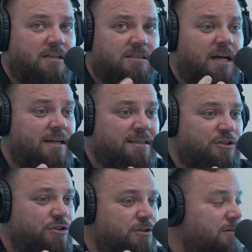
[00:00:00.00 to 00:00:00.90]
I'm not
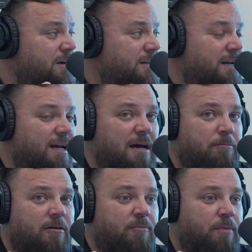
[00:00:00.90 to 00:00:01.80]
exactly sure how that
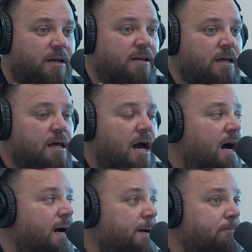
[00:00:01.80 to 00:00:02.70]
happened, but
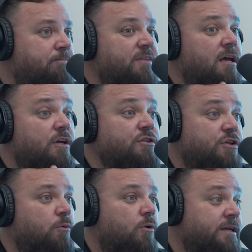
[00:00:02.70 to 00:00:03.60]
don't
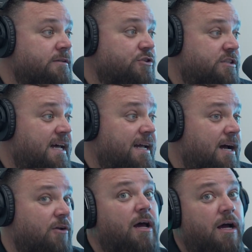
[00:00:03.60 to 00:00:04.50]
worry, just
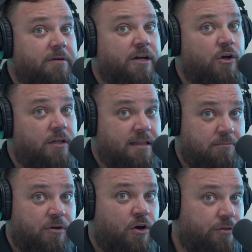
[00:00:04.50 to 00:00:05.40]
hang out. I'm going to go
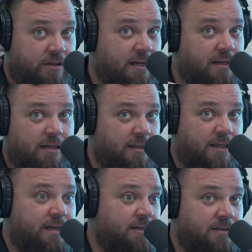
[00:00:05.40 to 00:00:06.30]
let them know that
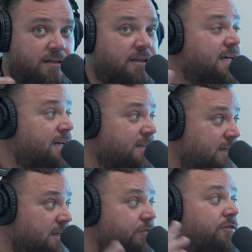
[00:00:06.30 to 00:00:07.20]
they can
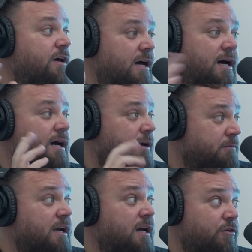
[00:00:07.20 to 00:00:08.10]
leave.
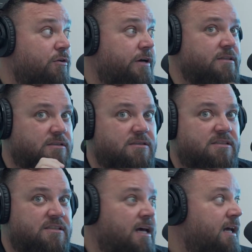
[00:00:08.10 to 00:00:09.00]
I'm going to have you guys
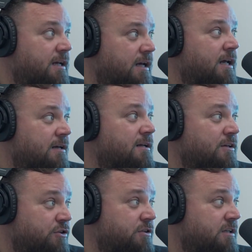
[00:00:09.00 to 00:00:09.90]
stay
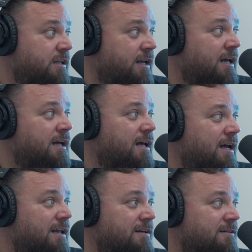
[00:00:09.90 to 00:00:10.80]
and do the cleaning,
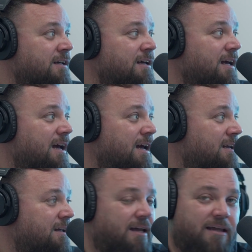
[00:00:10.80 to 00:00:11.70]
and
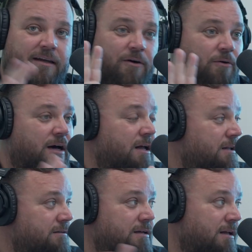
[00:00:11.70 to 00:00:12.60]

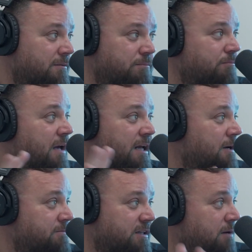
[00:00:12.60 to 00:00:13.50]
I'll make
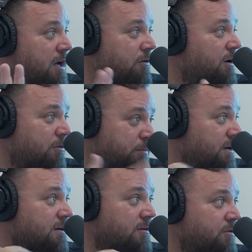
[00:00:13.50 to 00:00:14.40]
it up to them however,
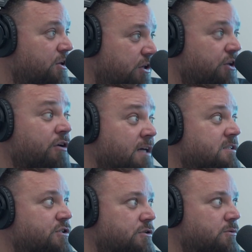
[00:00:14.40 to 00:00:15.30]
but you
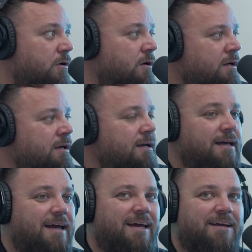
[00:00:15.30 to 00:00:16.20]
guys can do the work.
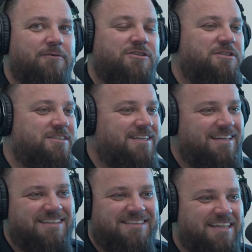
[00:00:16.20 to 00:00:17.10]
And it was just
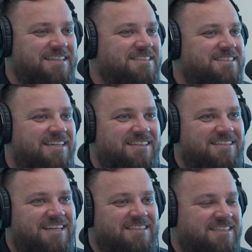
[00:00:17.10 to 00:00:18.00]
like this
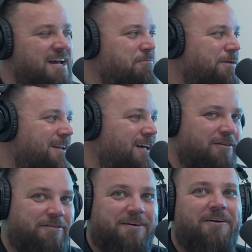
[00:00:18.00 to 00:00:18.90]
instant example
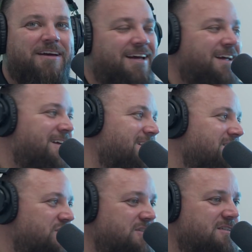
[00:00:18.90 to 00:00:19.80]
of, okay,
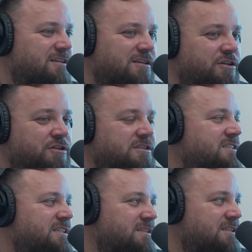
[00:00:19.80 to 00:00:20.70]
just you
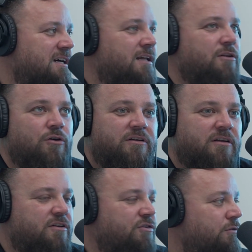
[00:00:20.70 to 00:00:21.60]
could see this guy
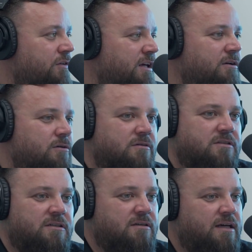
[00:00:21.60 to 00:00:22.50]
looked at the two
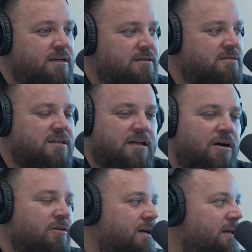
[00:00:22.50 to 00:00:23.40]
vehicles and
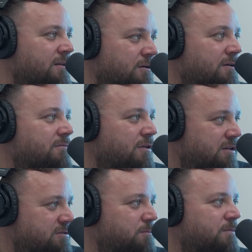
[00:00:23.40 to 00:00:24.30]
said, okay, look,
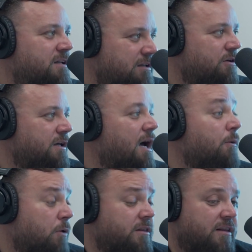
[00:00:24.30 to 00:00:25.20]
this clearly,
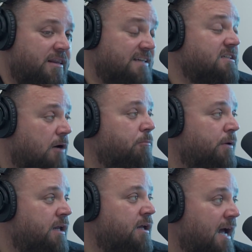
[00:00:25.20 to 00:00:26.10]
I want this
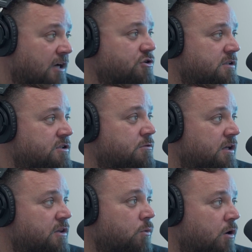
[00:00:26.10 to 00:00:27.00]
company actually
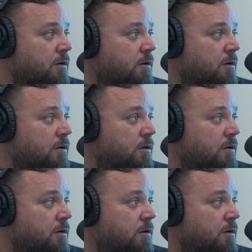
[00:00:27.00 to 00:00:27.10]
doing the